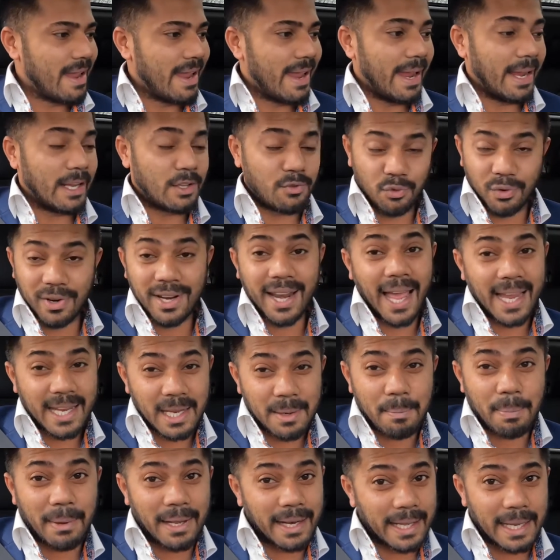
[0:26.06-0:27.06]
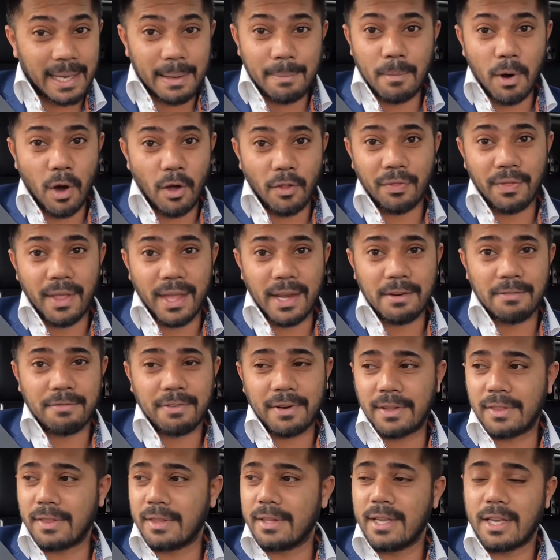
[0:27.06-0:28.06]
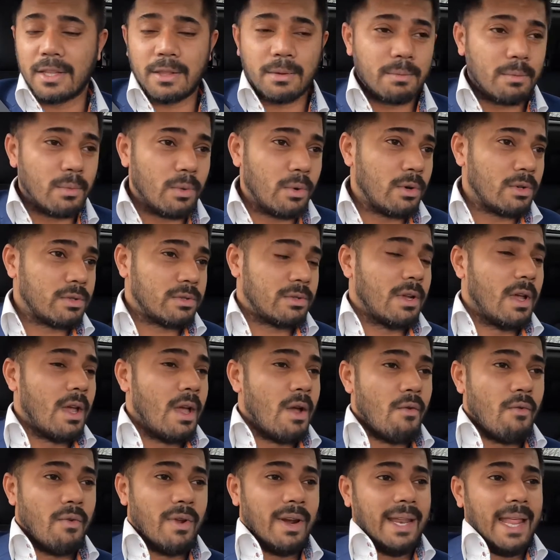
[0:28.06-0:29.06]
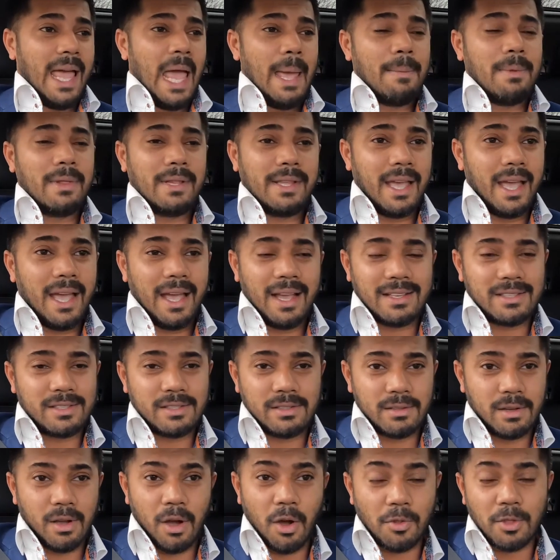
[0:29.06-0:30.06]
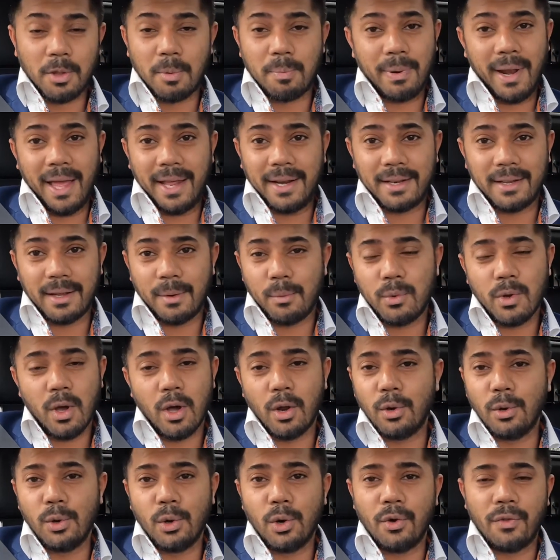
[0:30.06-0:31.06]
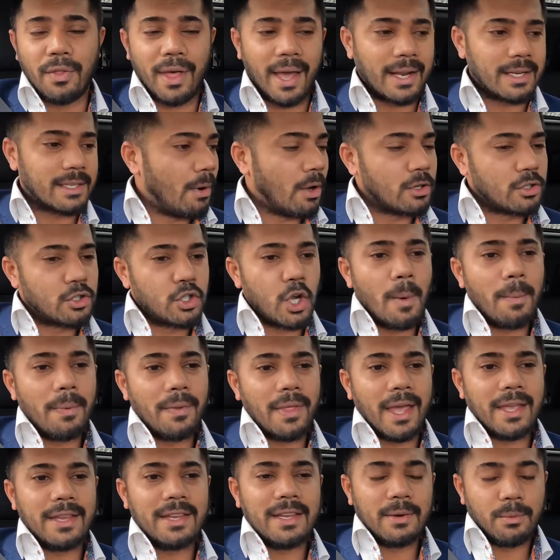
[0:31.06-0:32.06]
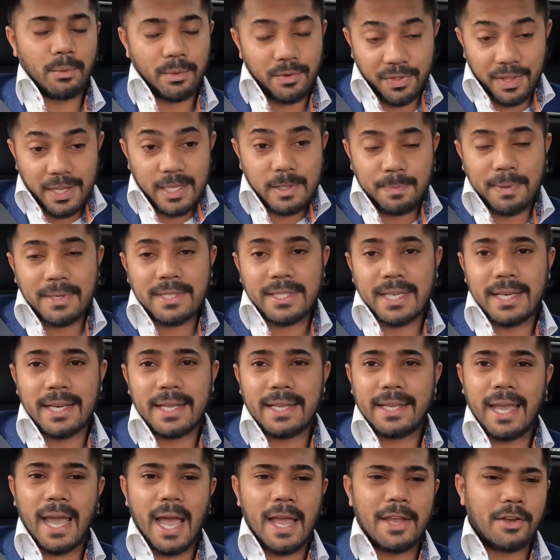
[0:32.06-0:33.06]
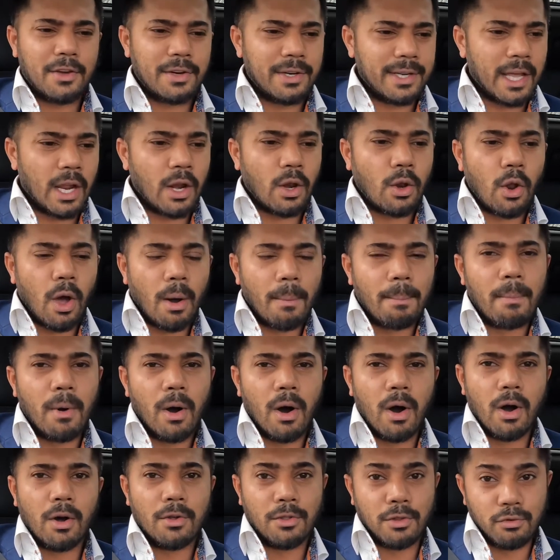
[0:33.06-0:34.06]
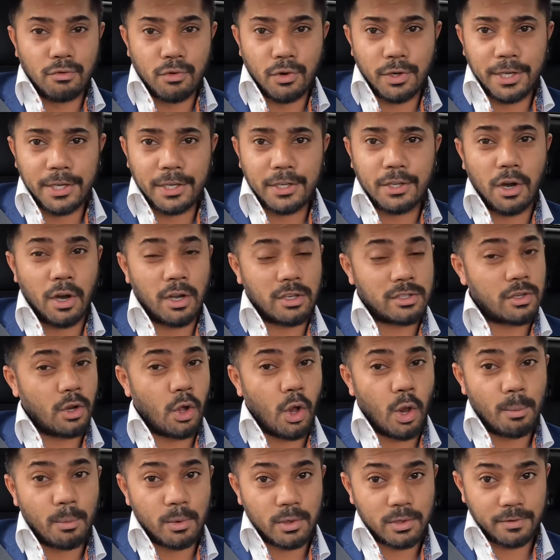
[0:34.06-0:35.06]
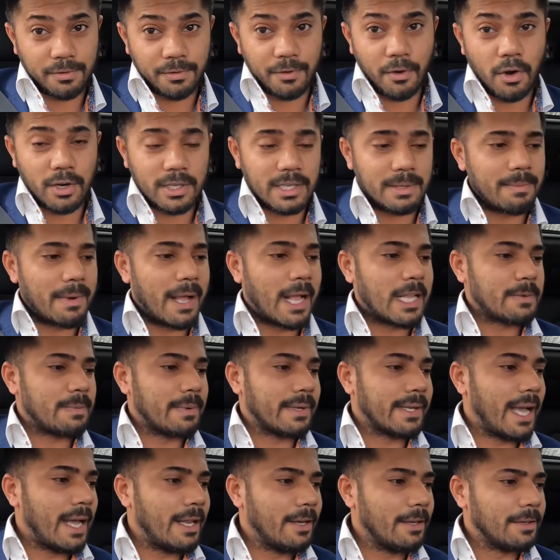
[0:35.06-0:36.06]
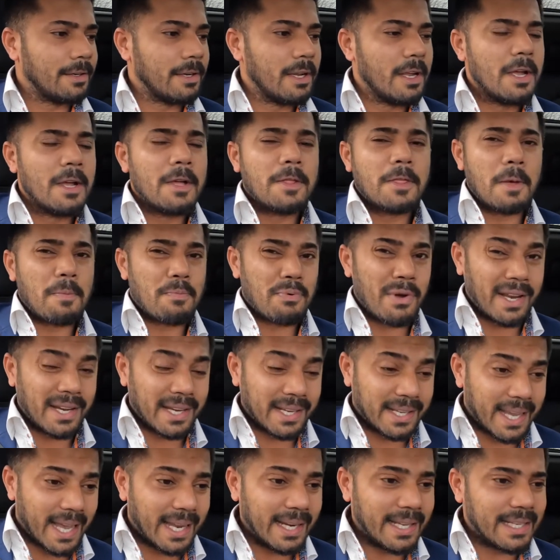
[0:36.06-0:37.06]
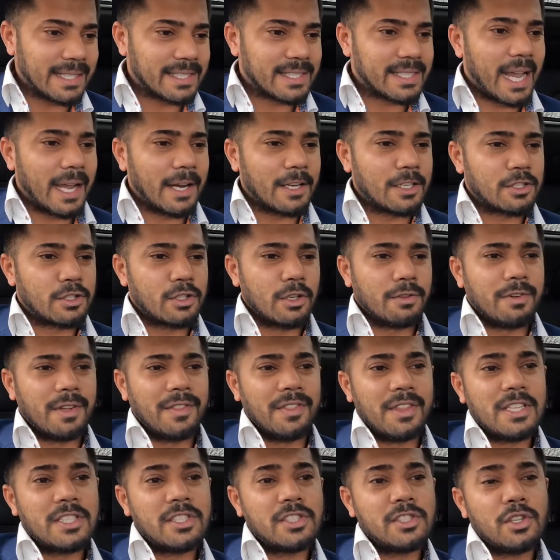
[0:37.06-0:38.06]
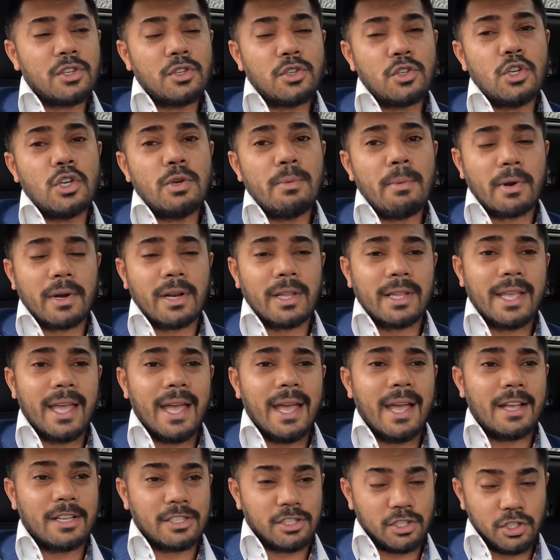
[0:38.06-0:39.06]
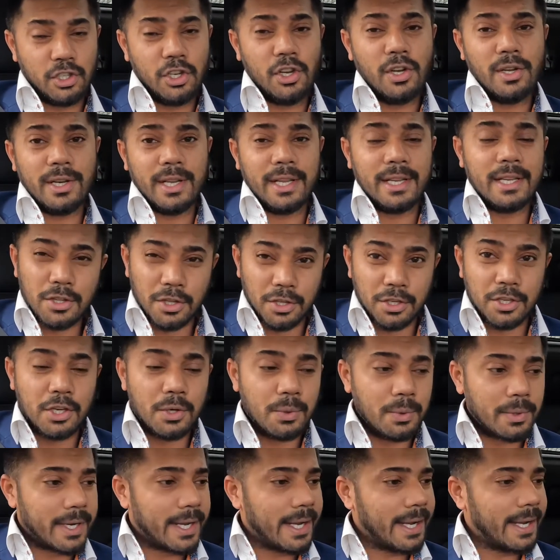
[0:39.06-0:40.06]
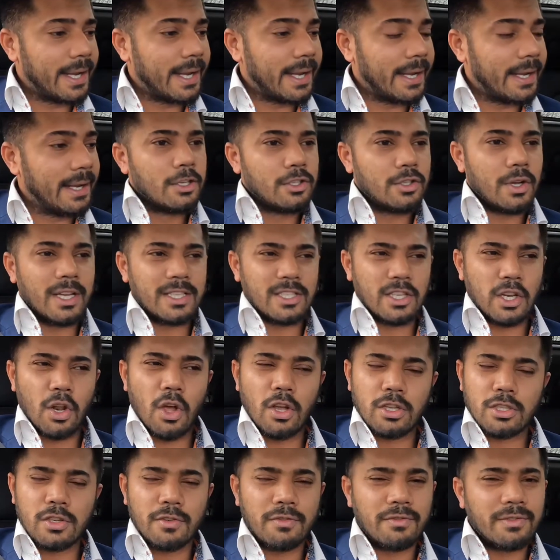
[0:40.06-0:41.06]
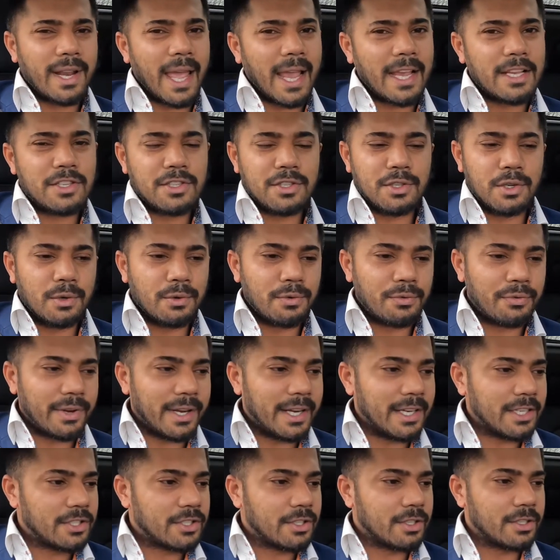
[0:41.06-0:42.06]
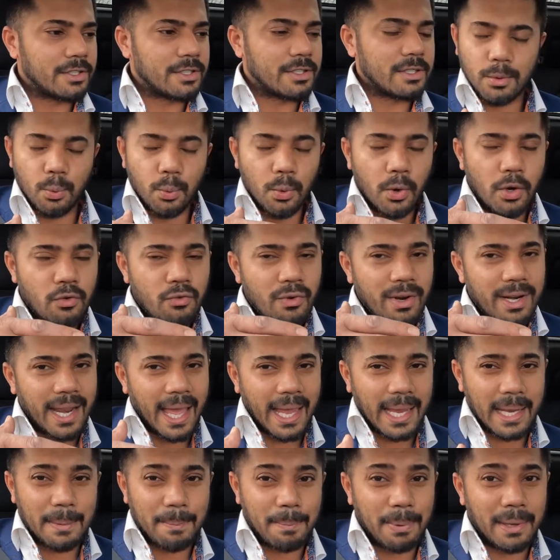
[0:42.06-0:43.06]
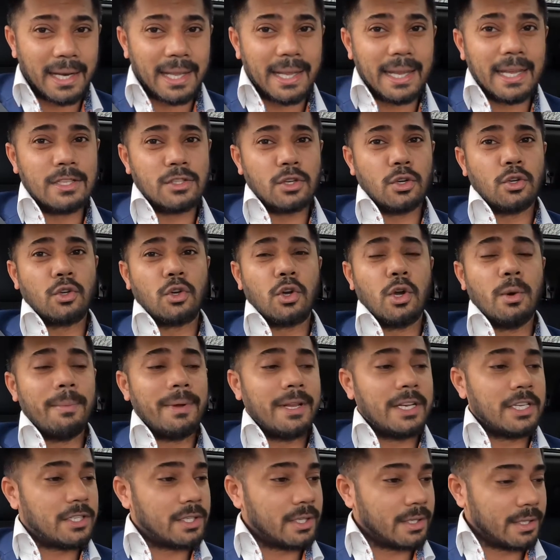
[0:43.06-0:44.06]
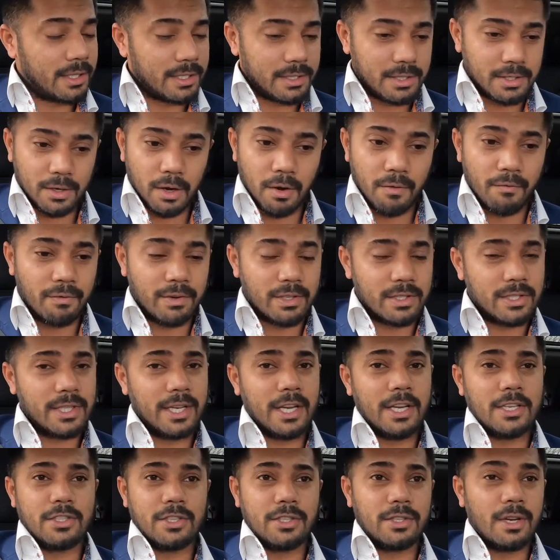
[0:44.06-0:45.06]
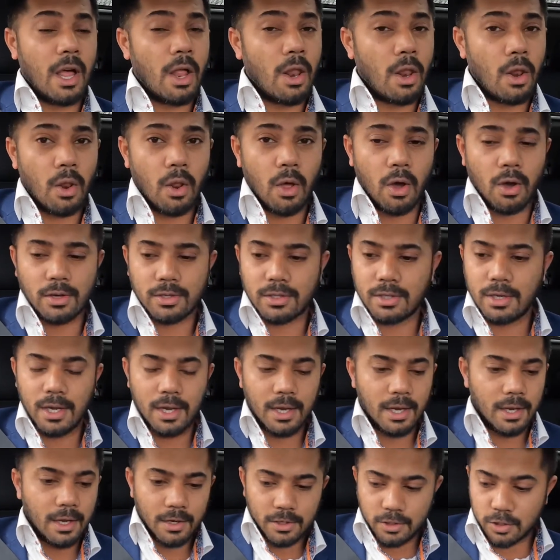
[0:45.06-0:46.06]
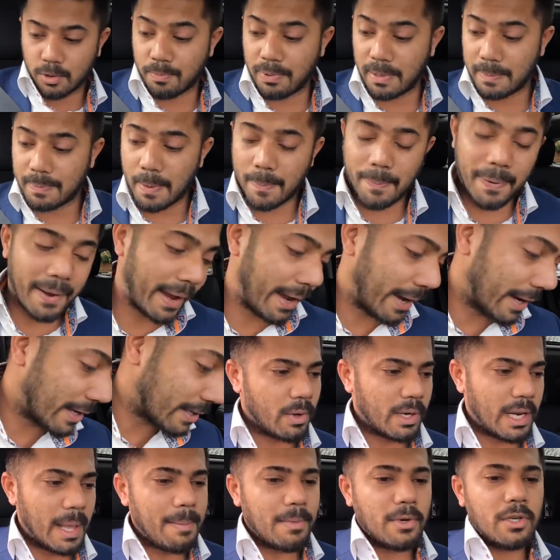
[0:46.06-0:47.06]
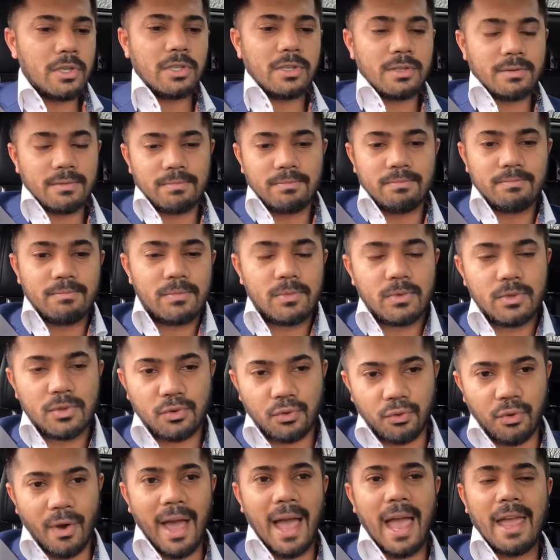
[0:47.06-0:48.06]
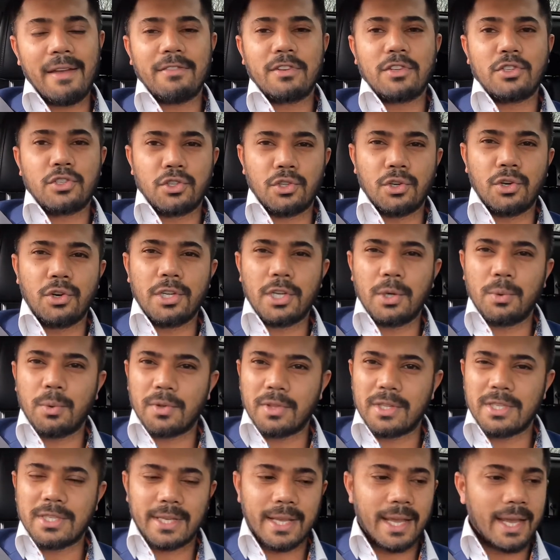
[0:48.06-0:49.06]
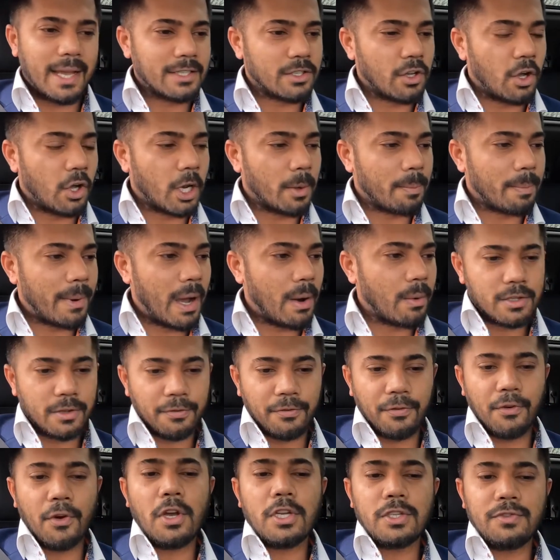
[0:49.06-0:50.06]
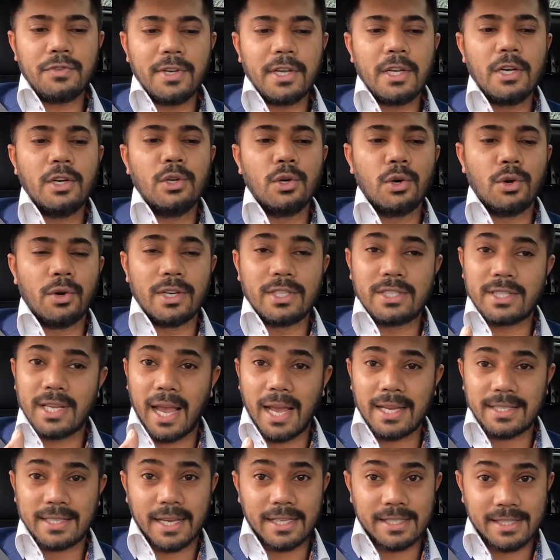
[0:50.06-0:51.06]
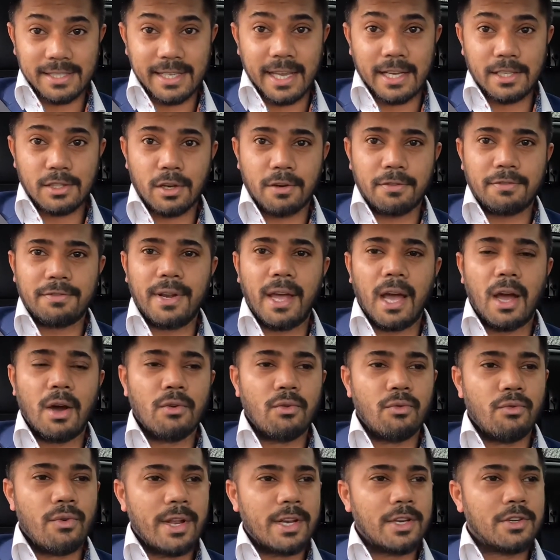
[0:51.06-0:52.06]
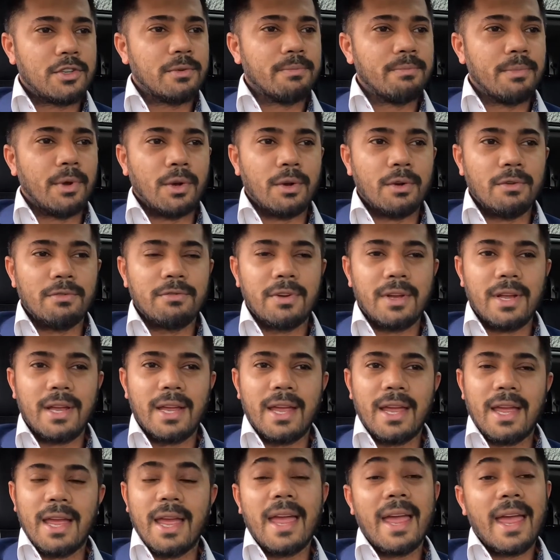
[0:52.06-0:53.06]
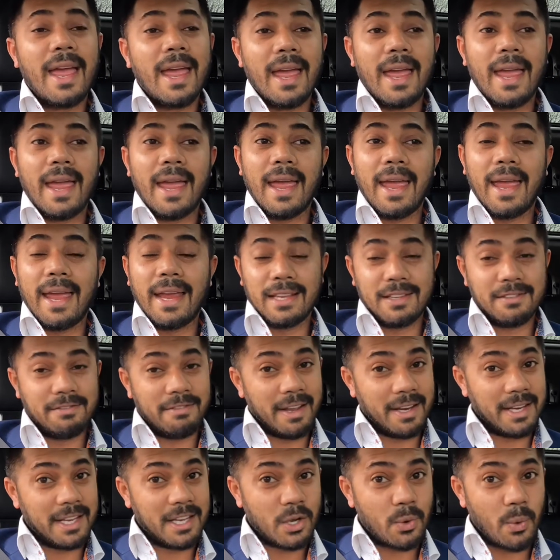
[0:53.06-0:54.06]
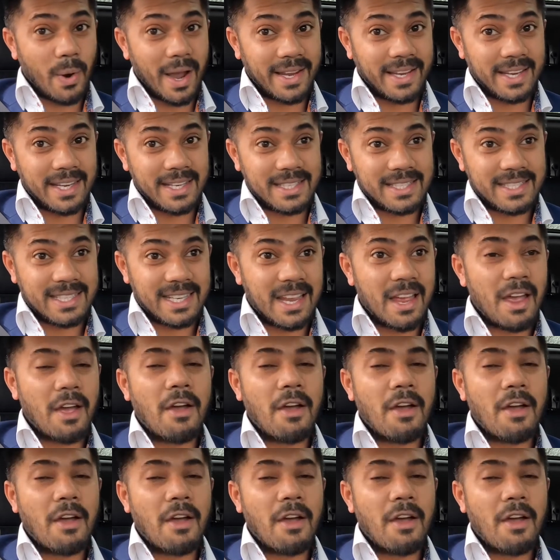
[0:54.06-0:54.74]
it's reliability more than anything. They are the most reliable cars on the planet, and we all know that. But on top of that, with this particular car, you're going to get a lot more. The running cost, almost 40 miles per gallon. The practicality side of stuff, and this is a new model car, certainly to the UK. So it has lots of nice new features. The word reliability is going to come into this conversation a lot, so be prepared. let me just drive and show you what this car is all about. The first thing you'll notice, as I set off now, ready to move, it's very quiet.